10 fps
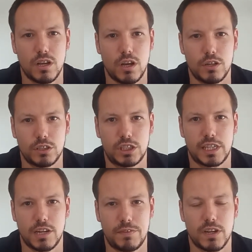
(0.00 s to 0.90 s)
and
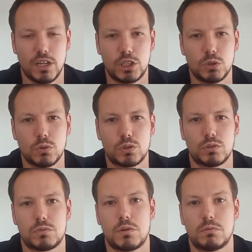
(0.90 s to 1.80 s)
significantly
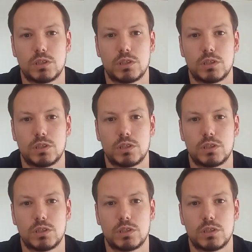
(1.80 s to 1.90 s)
shorter as well.